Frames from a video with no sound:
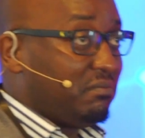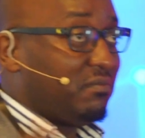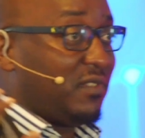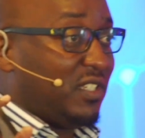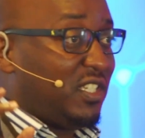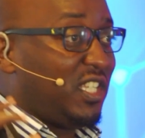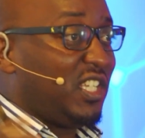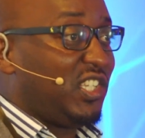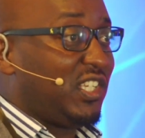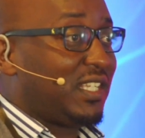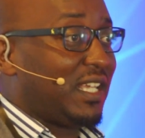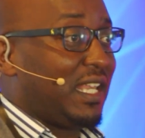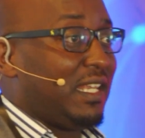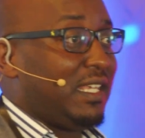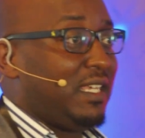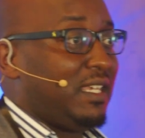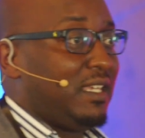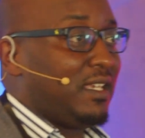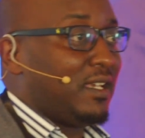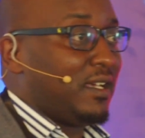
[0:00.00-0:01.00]

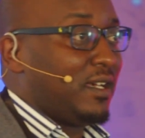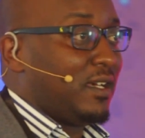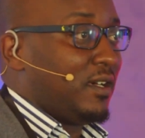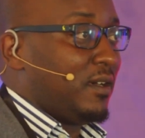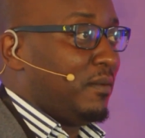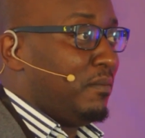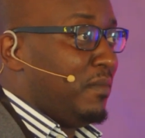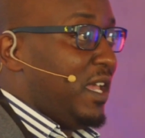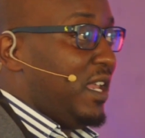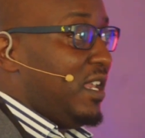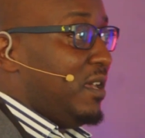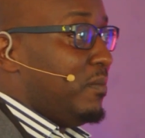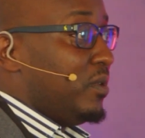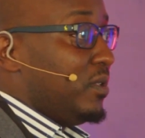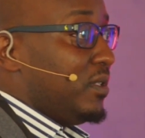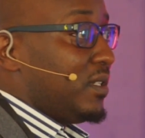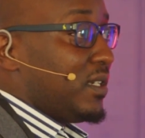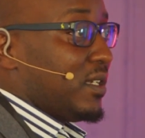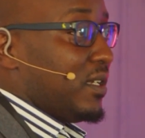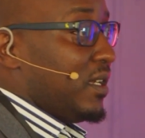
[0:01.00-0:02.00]
digitally
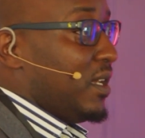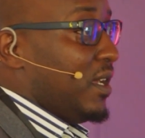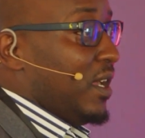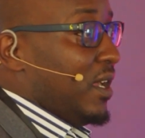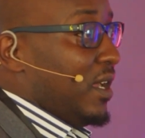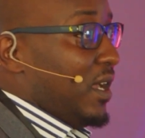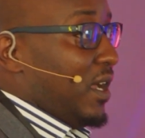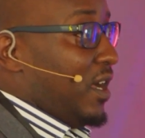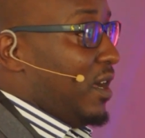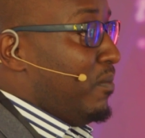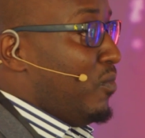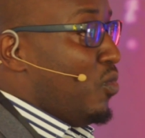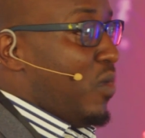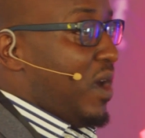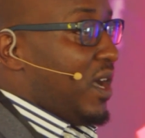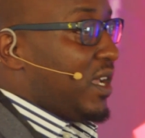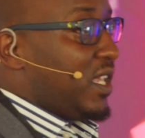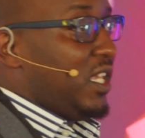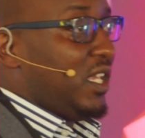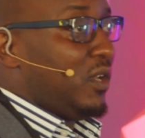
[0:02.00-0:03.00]
enabled.
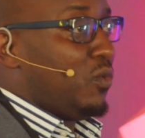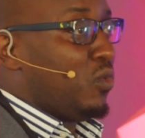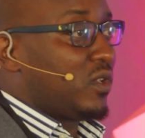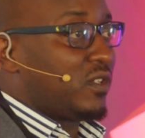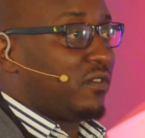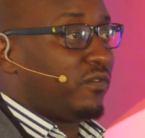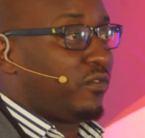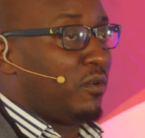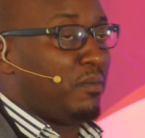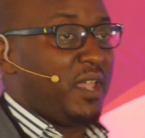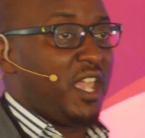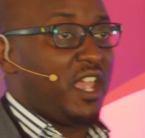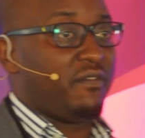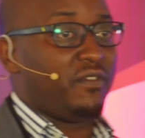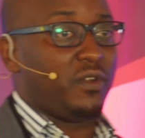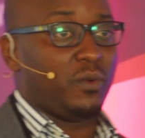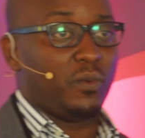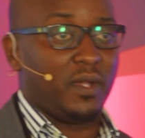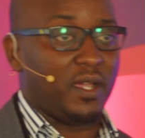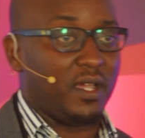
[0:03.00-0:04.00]
Working was from
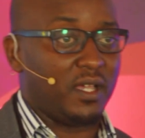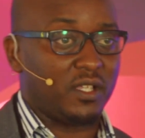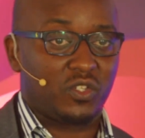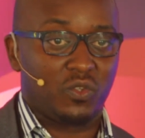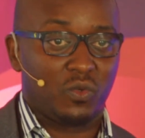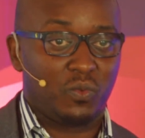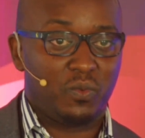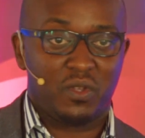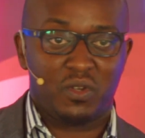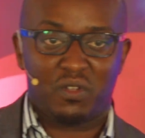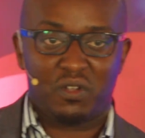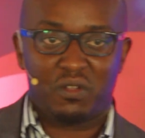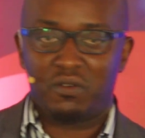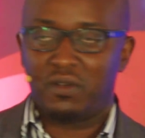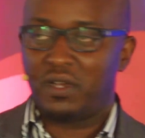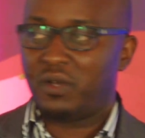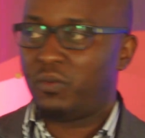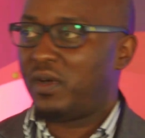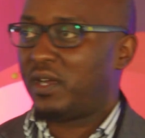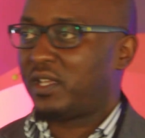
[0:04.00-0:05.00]
everywhere. So we're no
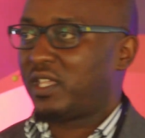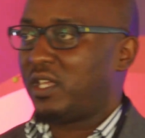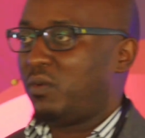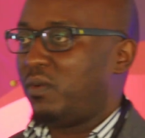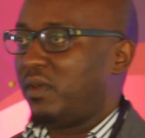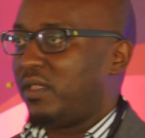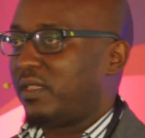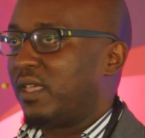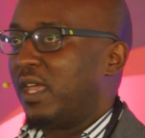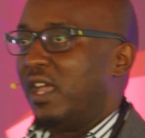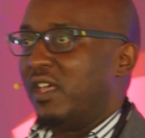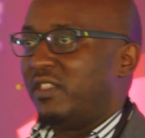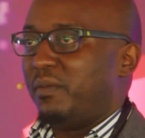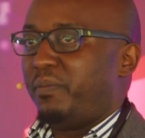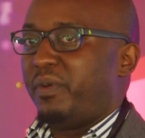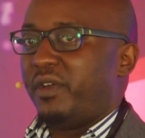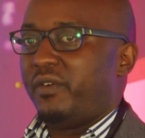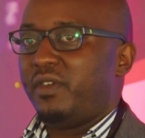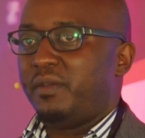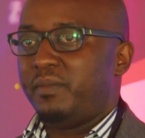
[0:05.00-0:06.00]
longer working with the
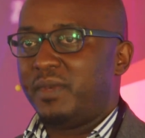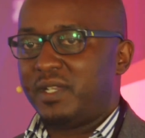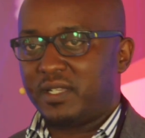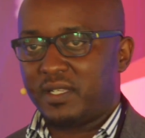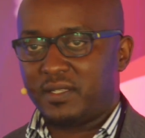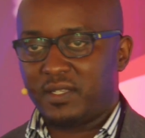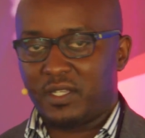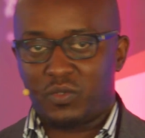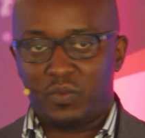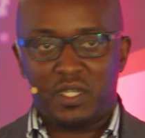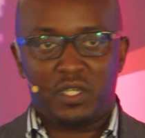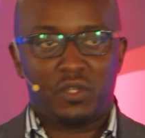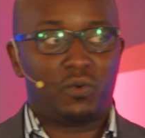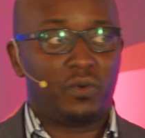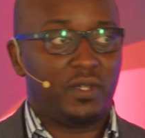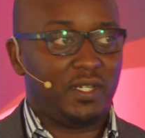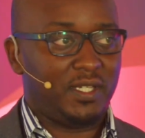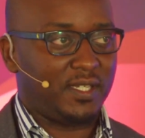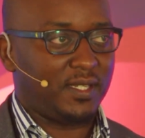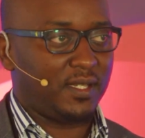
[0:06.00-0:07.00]
perimeters as we know
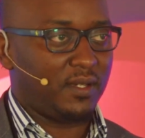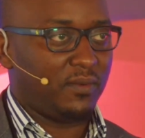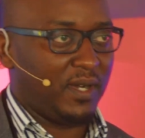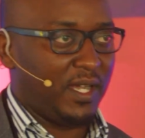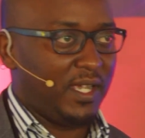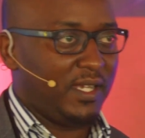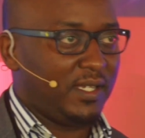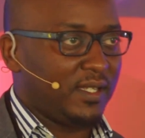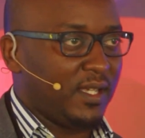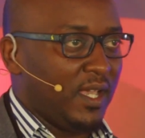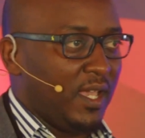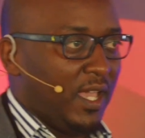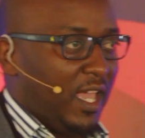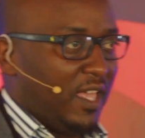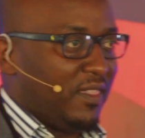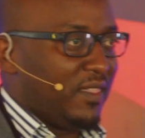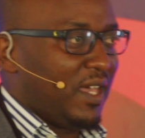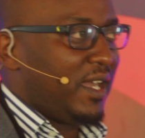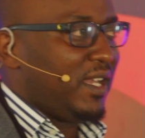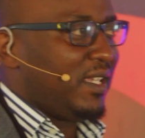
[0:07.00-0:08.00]
it, right?
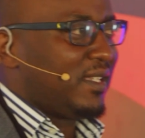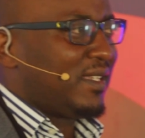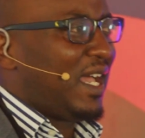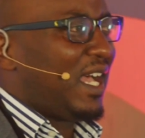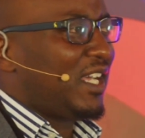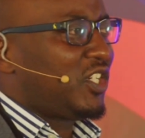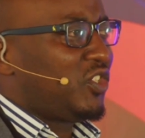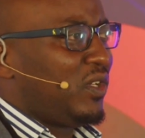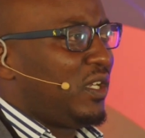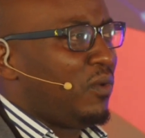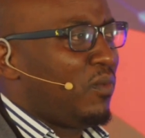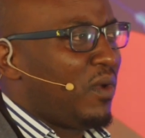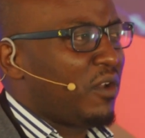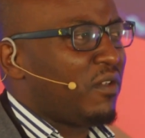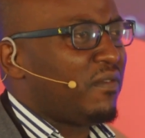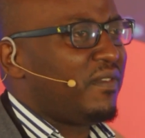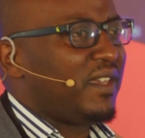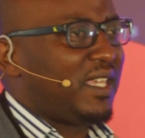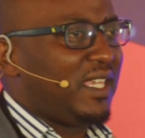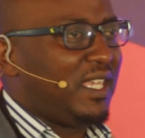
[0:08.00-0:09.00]
And that is actually one
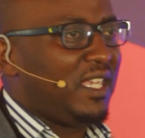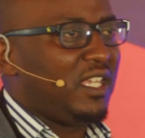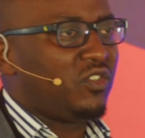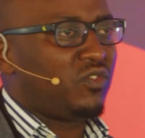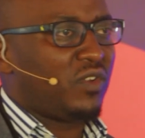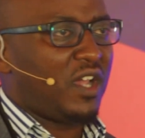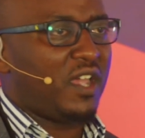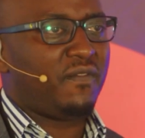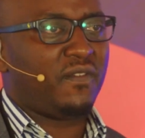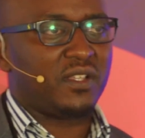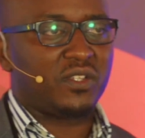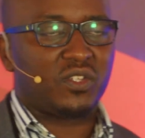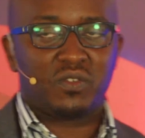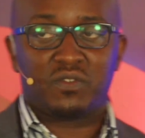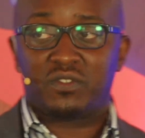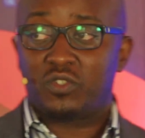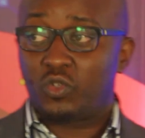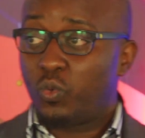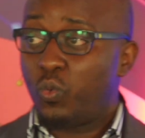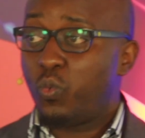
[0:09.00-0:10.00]
of the key drivers
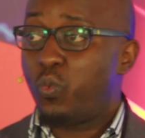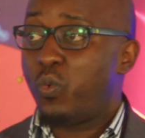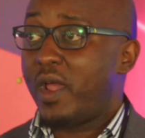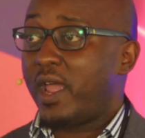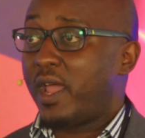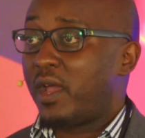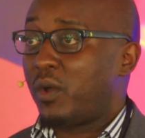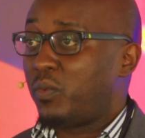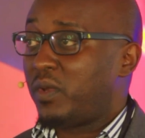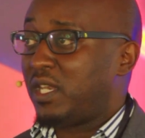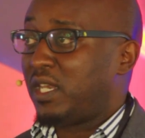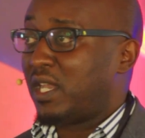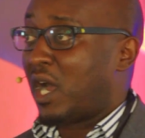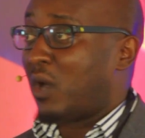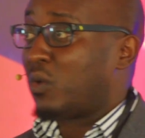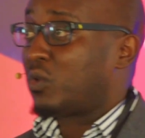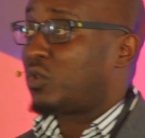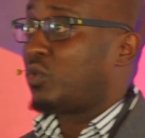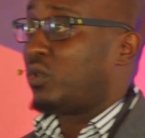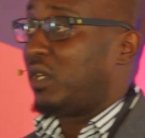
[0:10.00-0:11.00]
to where we now
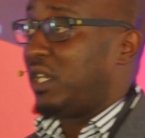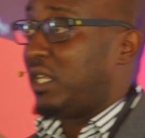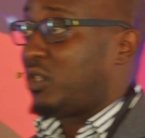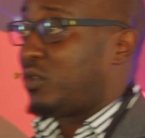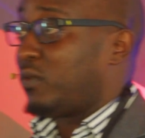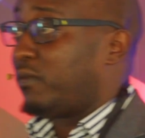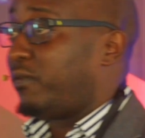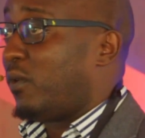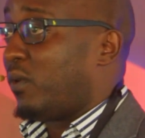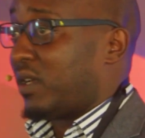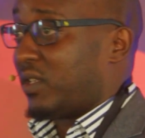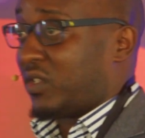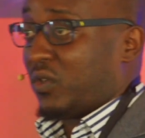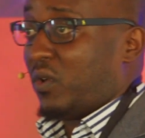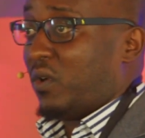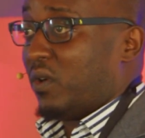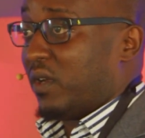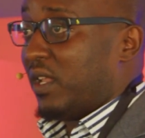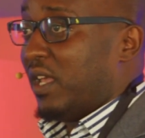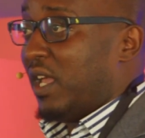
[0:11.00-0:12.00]
need to focus
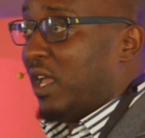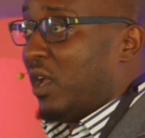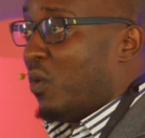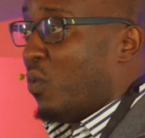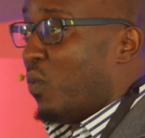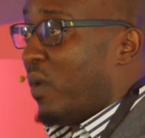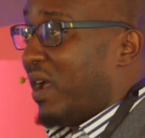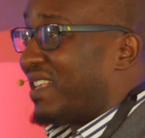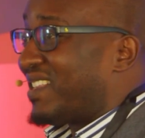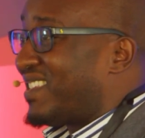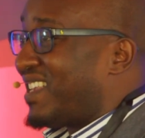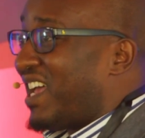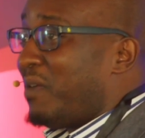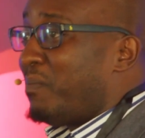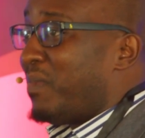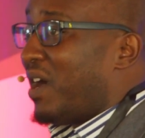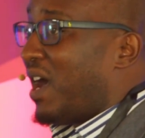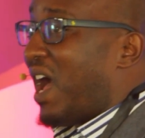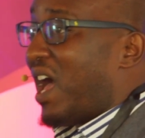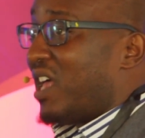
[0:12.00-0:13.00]
on, where
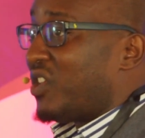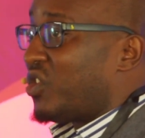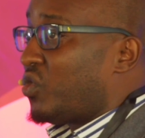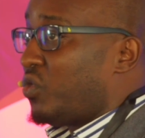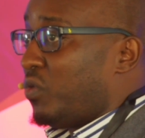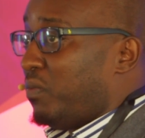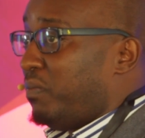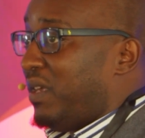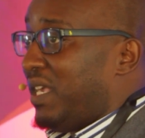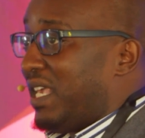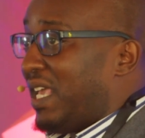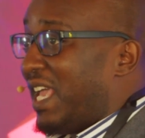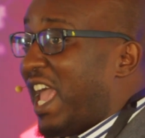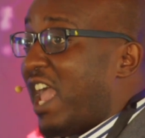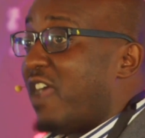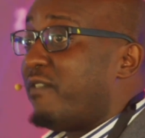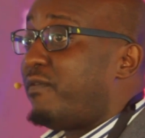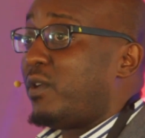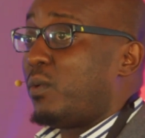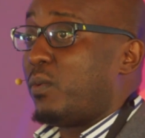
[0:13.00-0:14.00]
cyber has to be
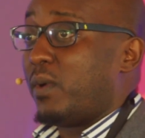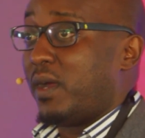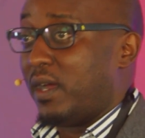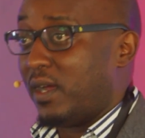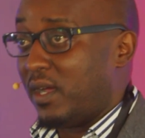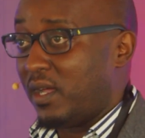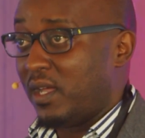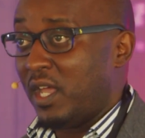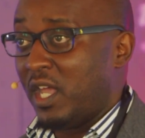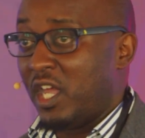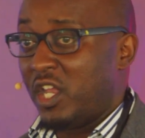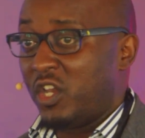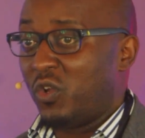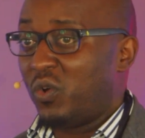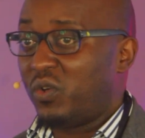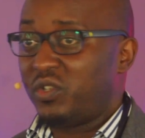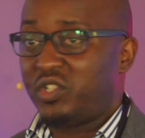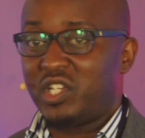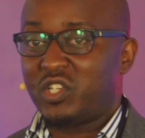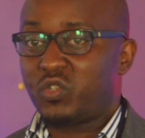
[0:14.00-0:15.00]
everywhere.
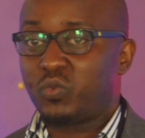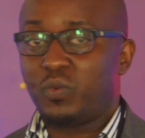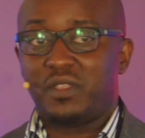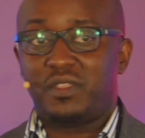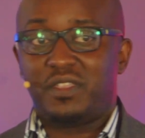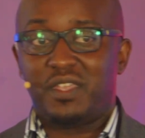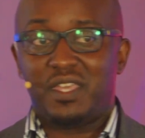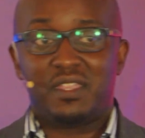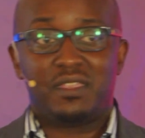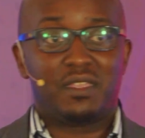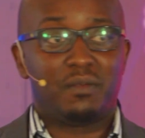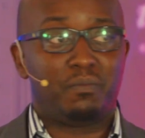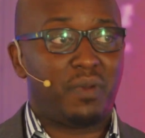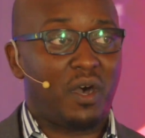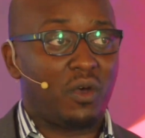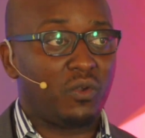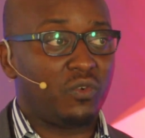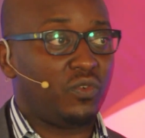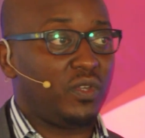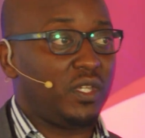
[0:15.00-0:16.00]
not just within the
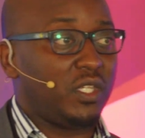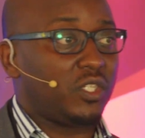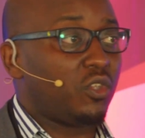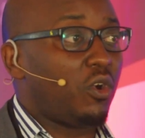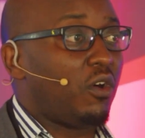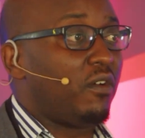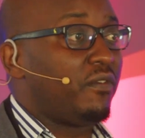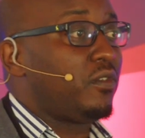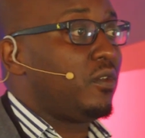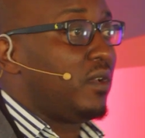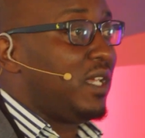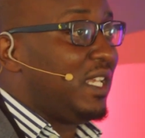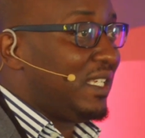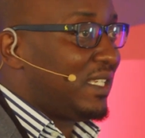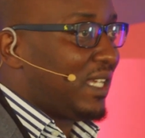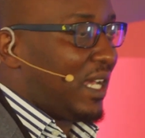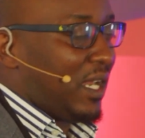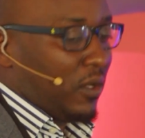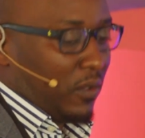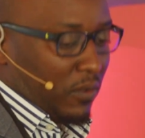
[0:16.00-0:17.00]
boundaries of your
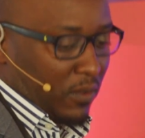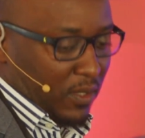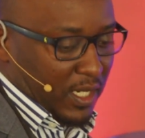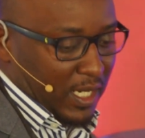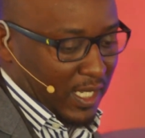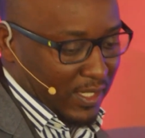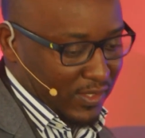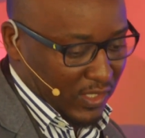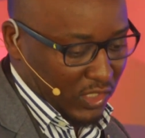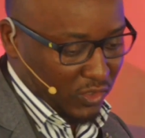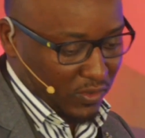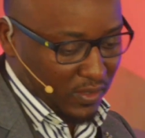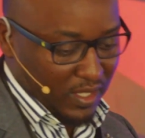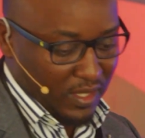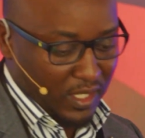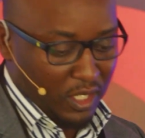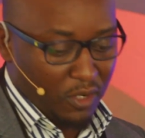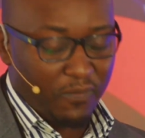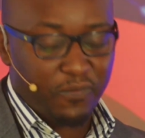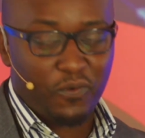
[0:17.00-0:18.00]
internal organization. And
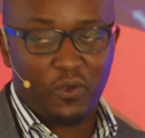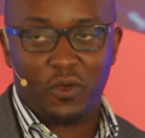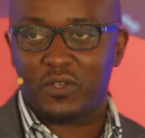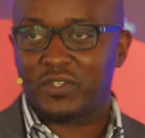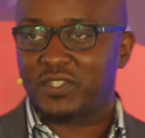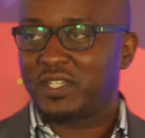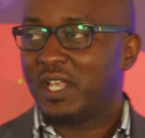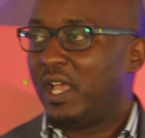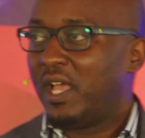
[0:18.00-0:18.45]
then, of course,